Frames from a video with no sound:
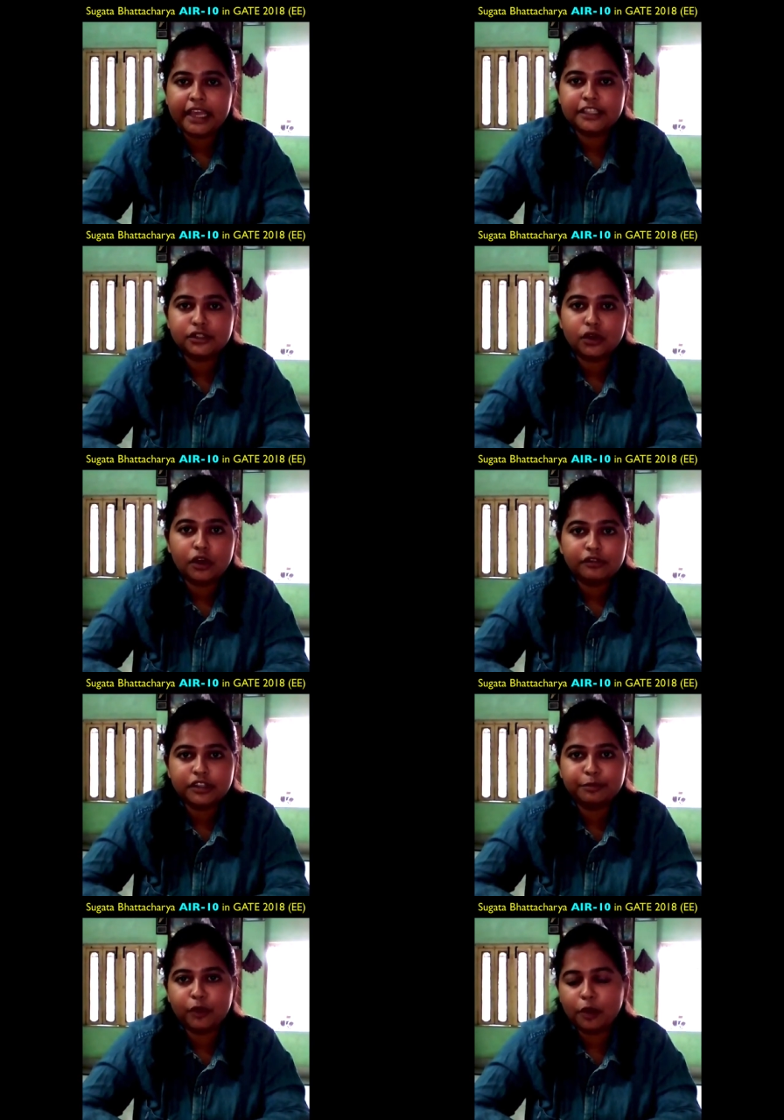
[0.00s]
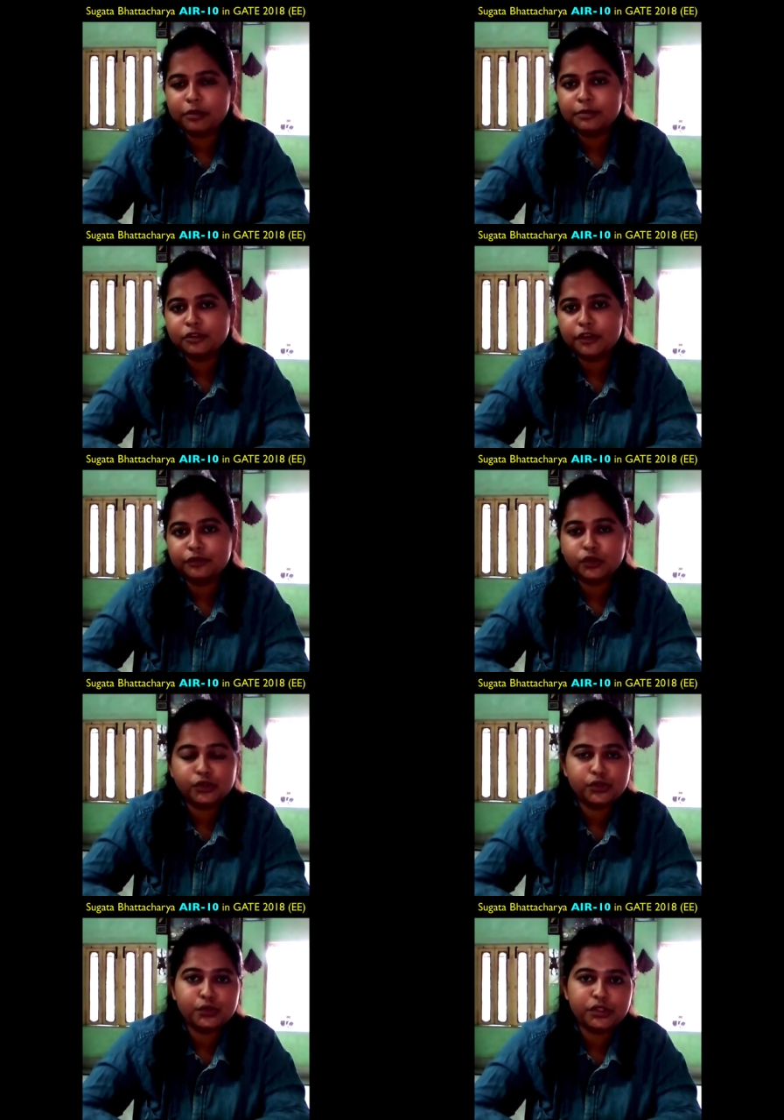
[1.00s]
I solved the problems of
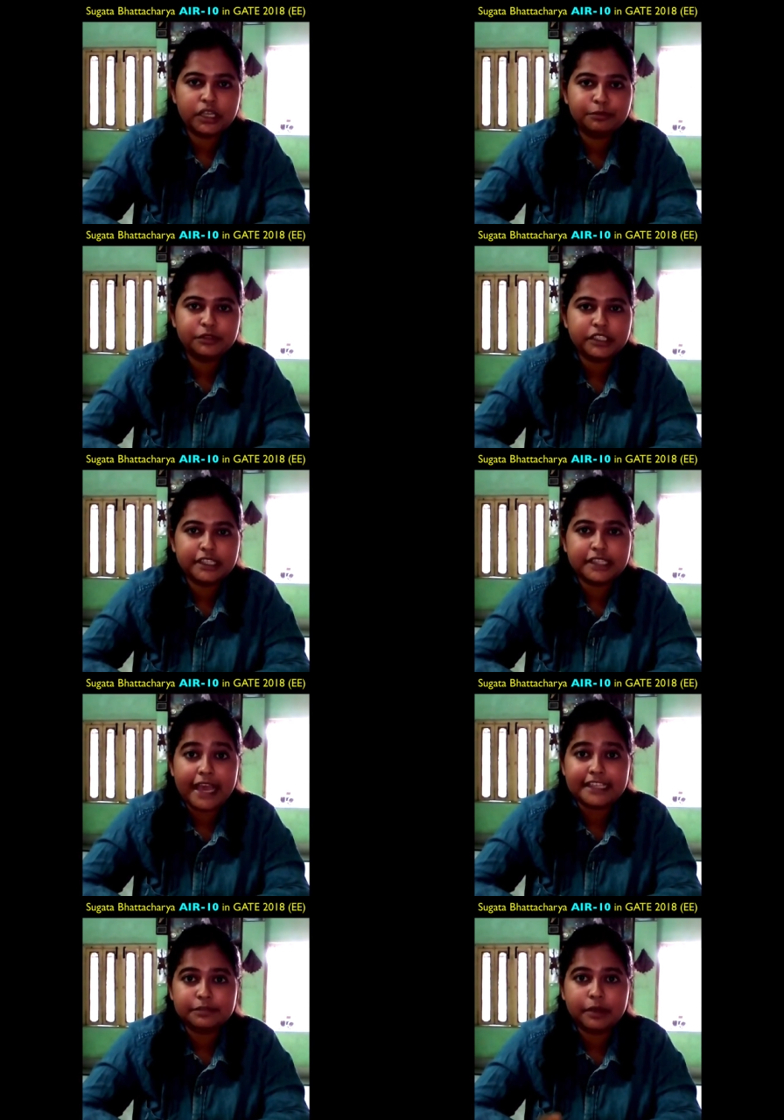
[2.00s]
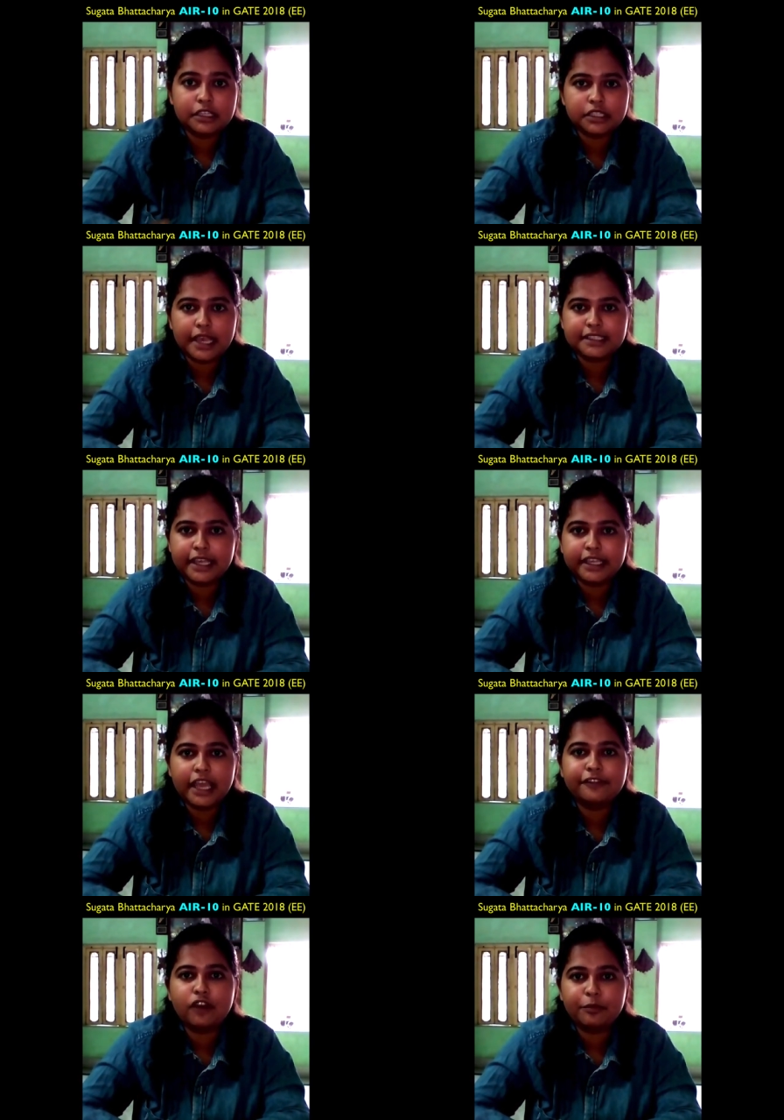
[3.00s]
those two subjects as much as I
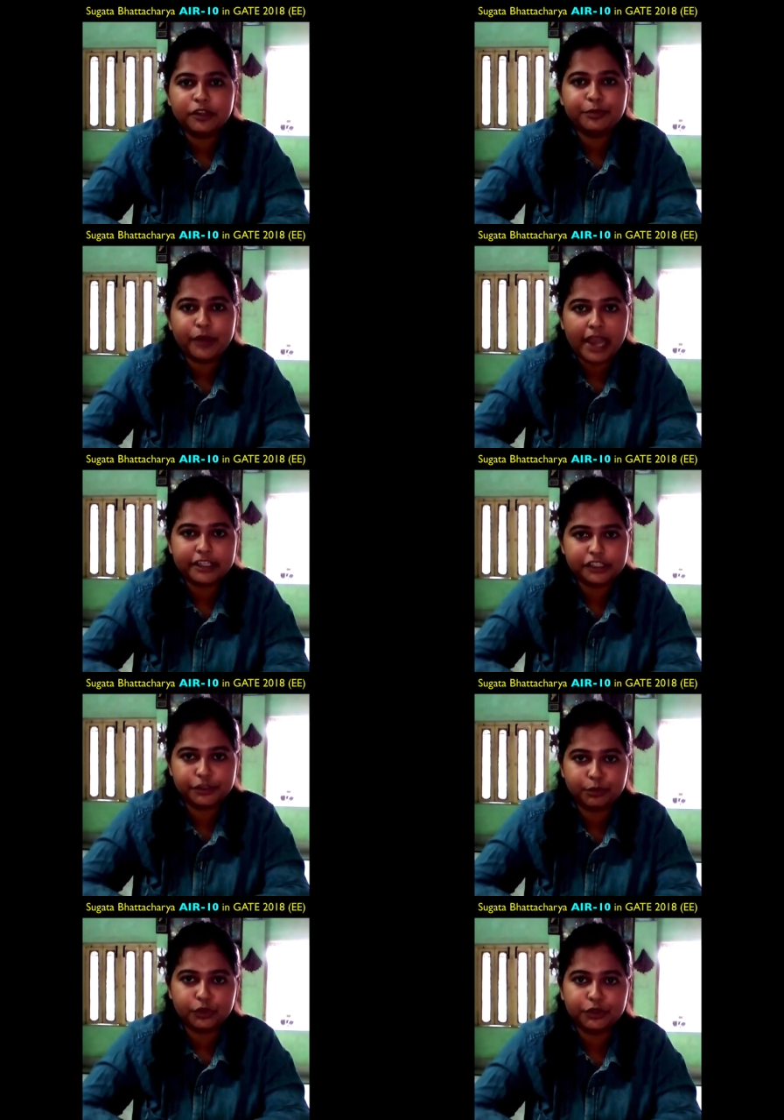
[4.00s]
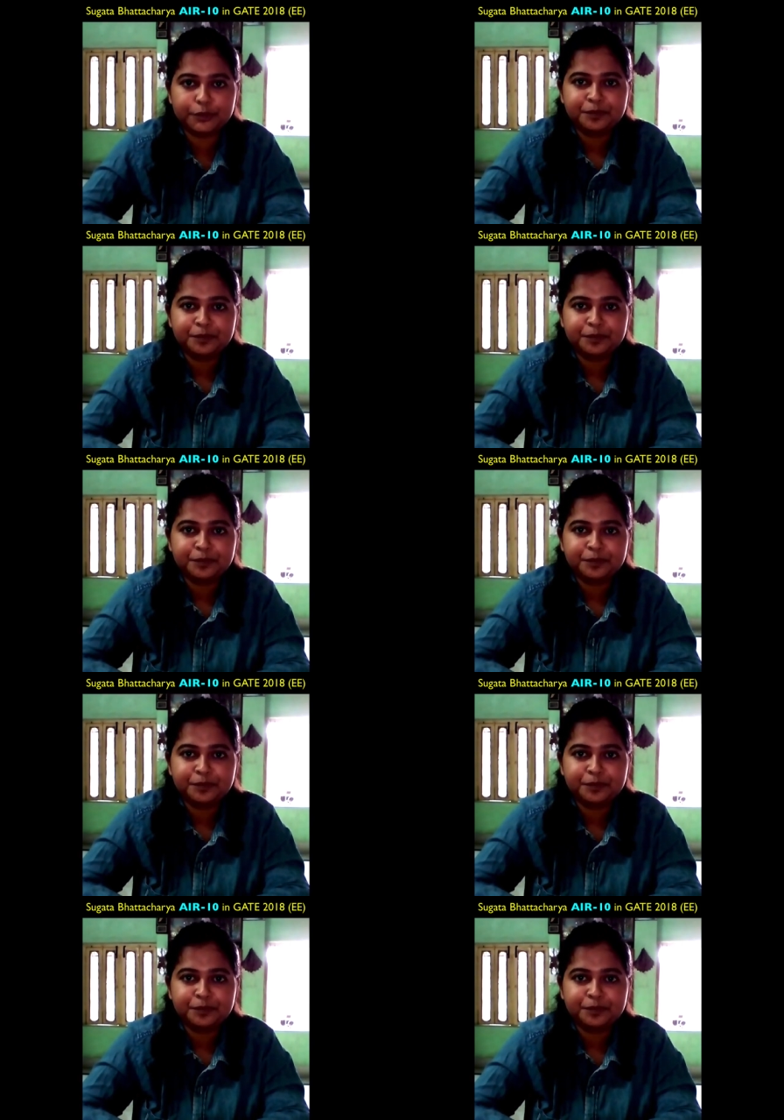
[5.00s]
can from the practice book